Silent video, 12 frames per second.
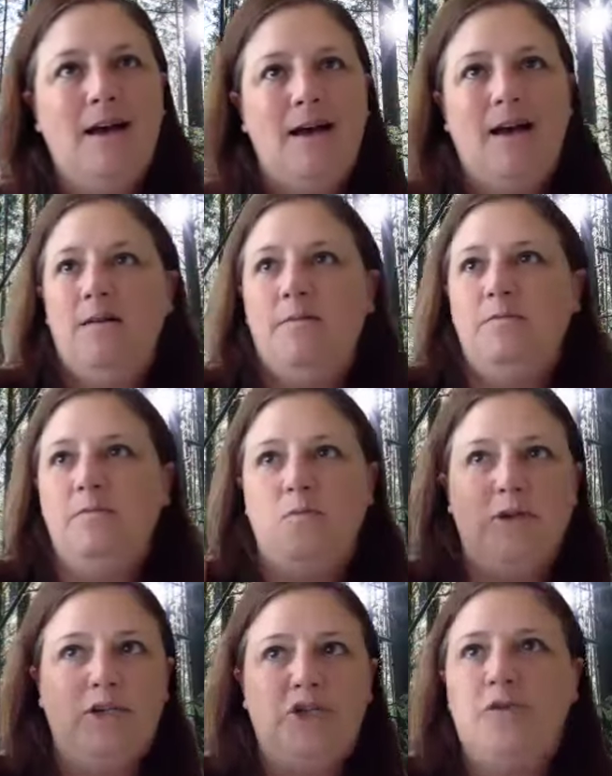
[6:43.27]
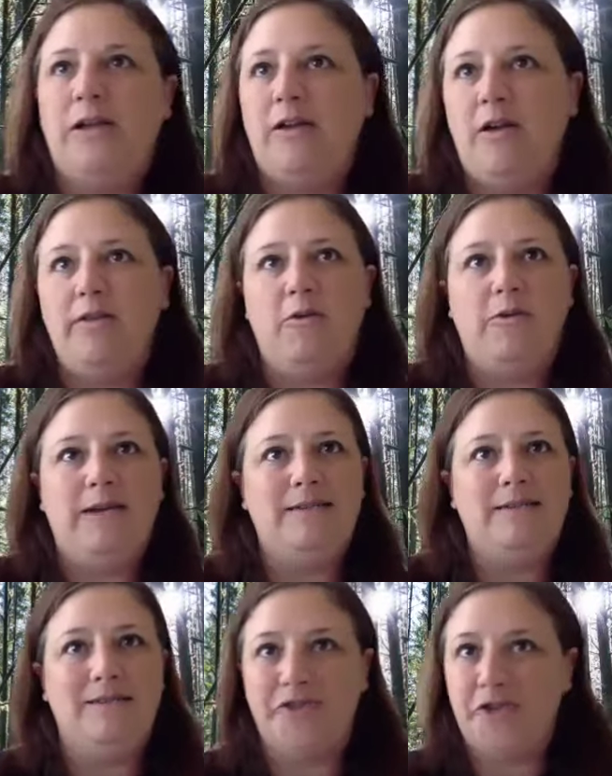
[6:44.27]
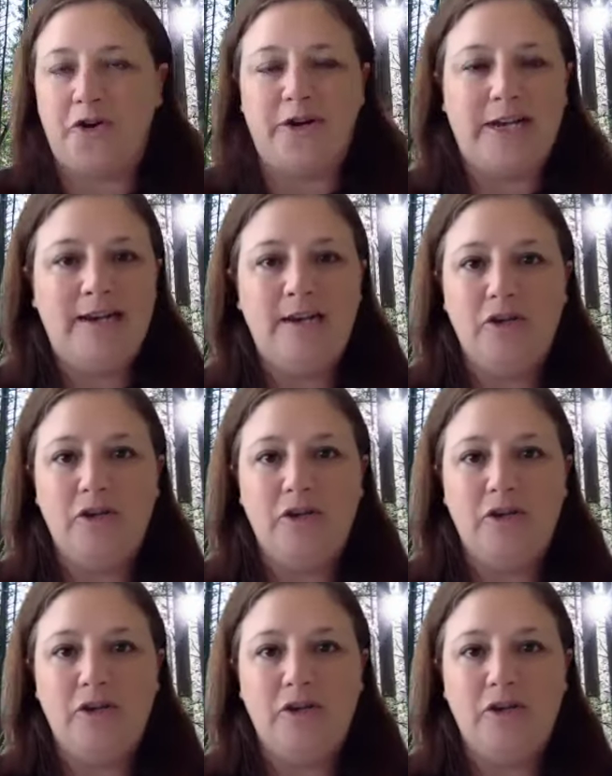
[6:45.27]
Once you click on the quiz and start it,